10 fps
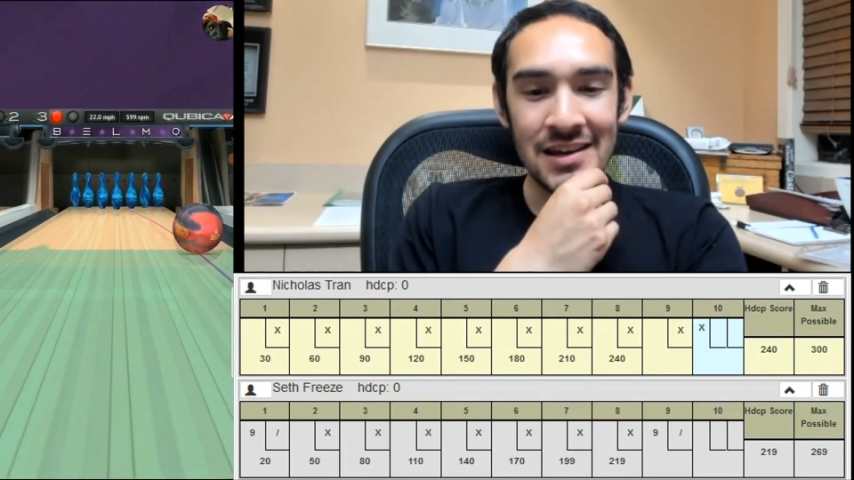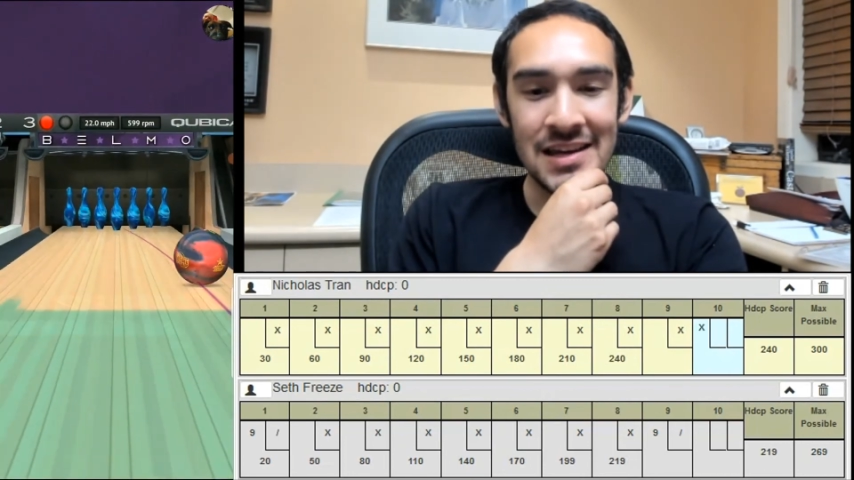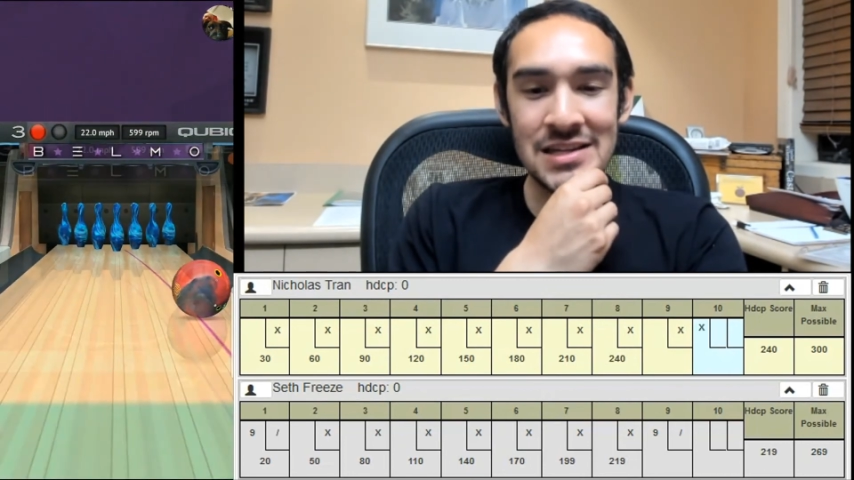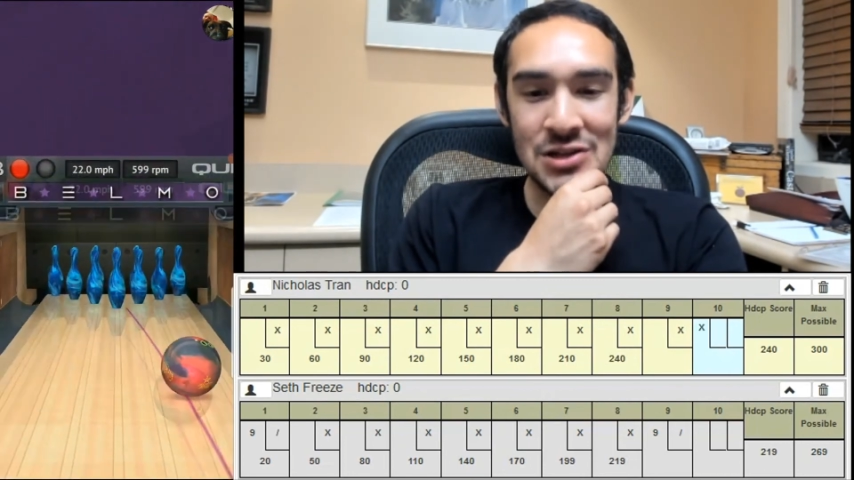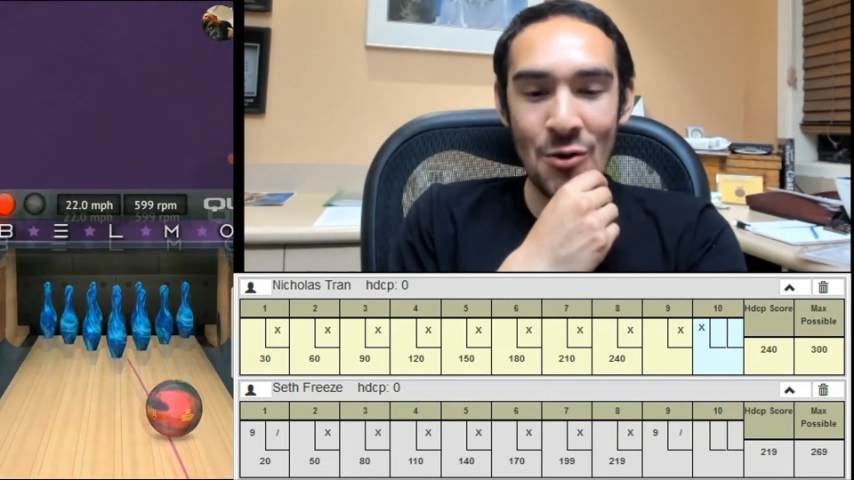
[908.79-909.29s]

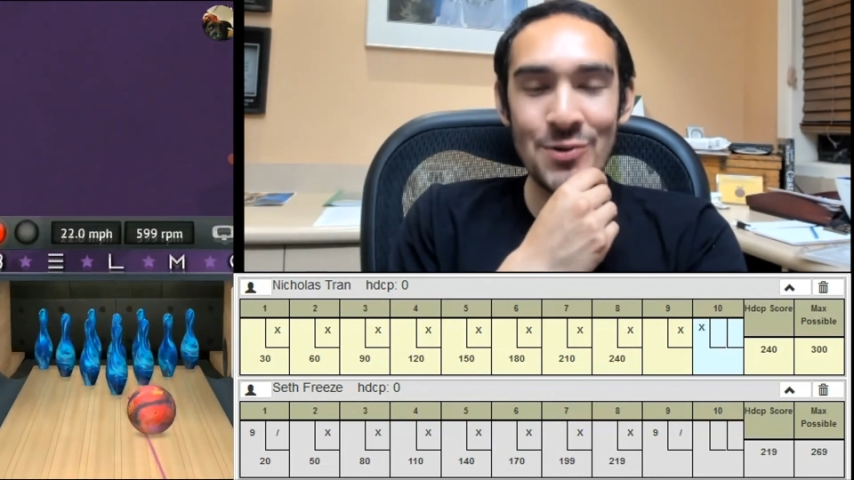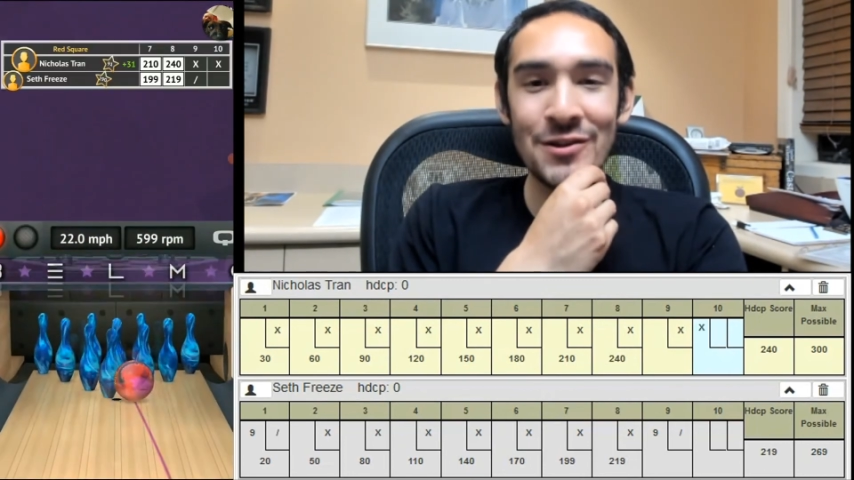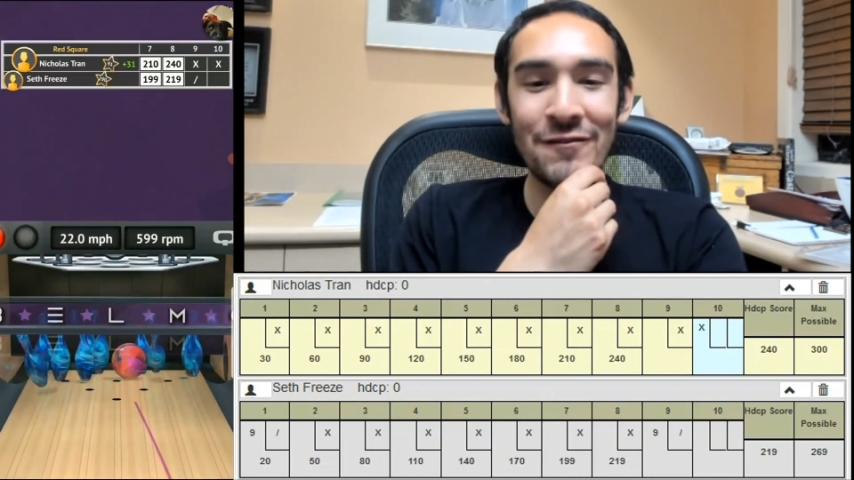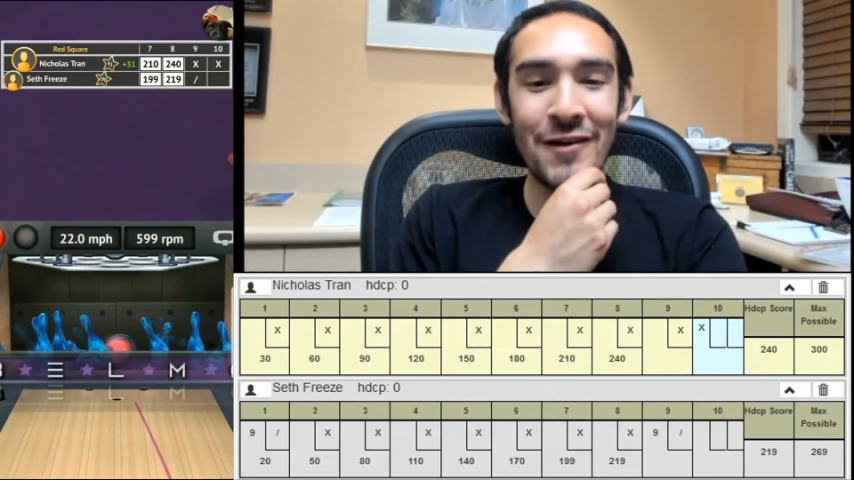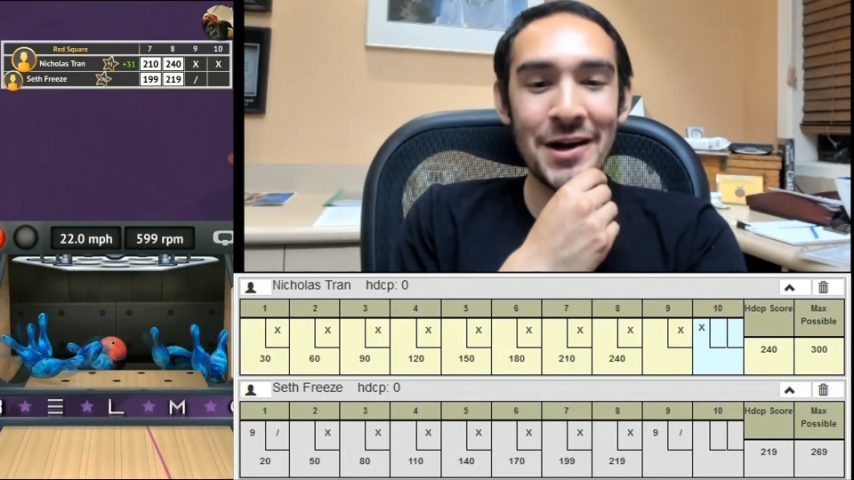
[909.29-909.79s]
He's going
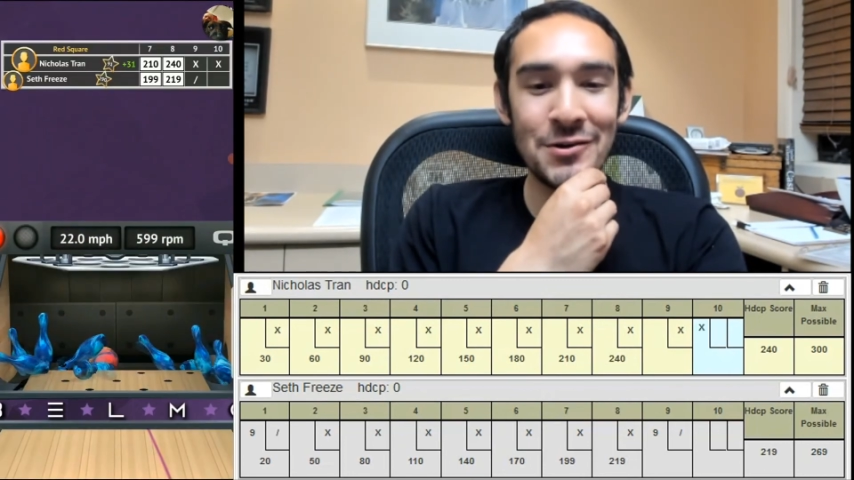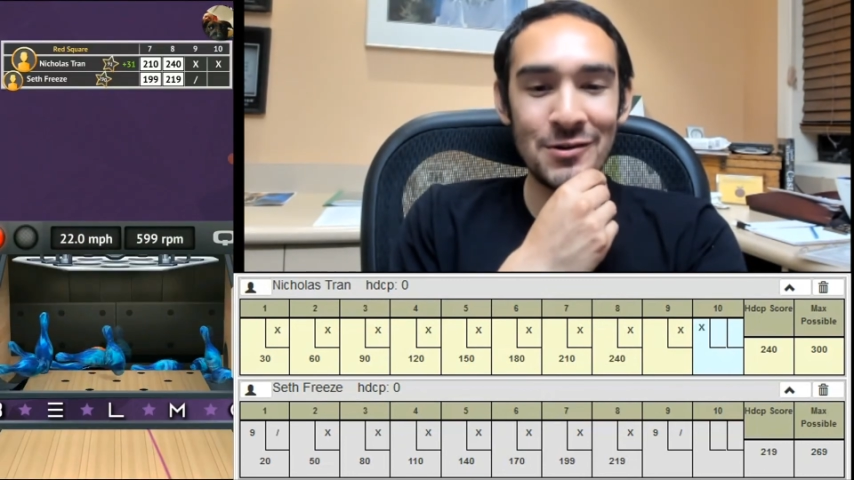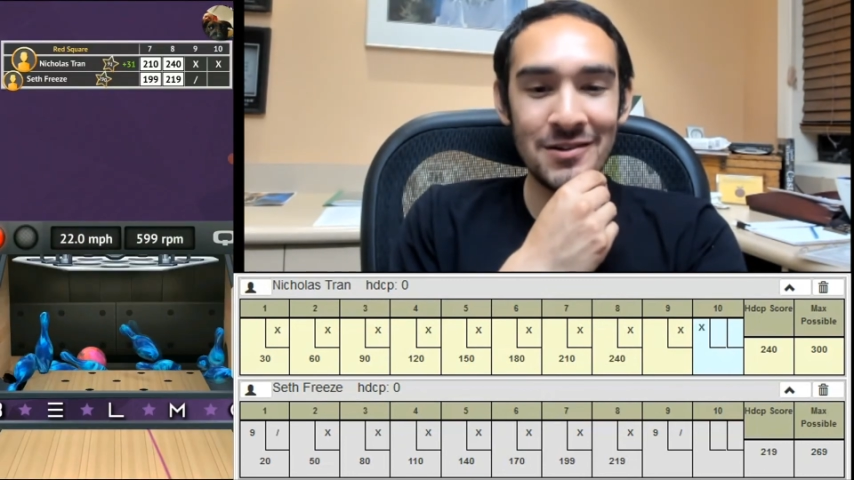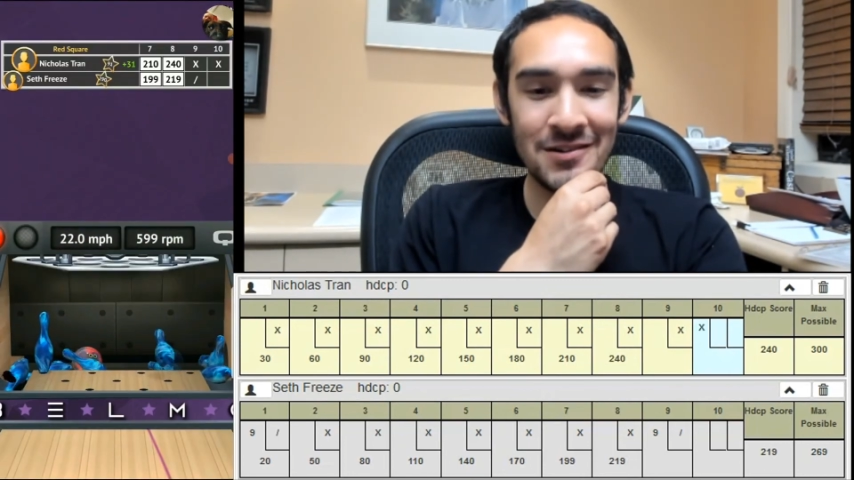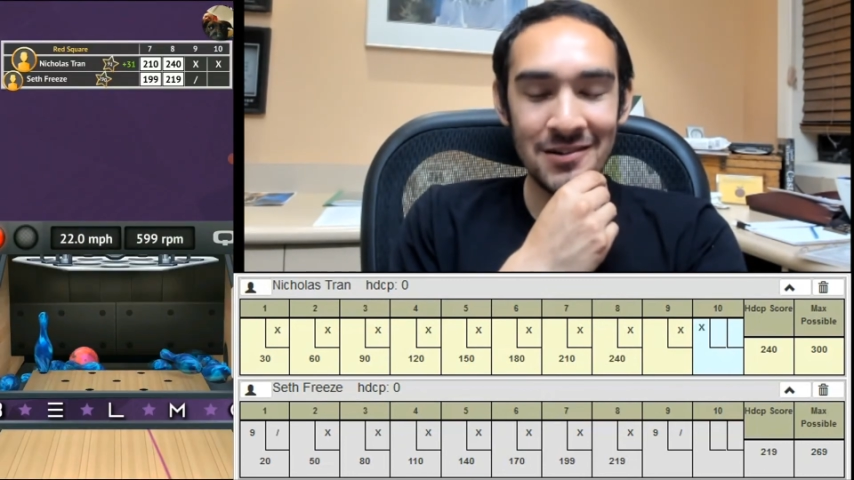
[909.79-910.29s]
to the
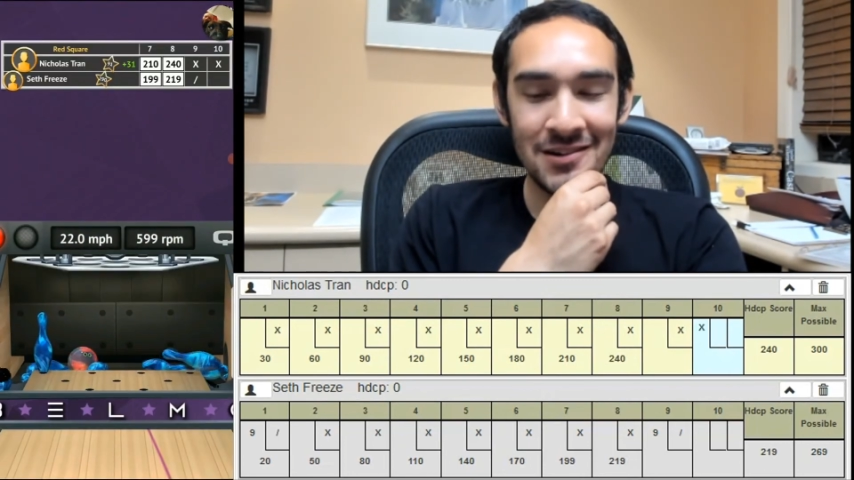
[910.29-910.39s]
final.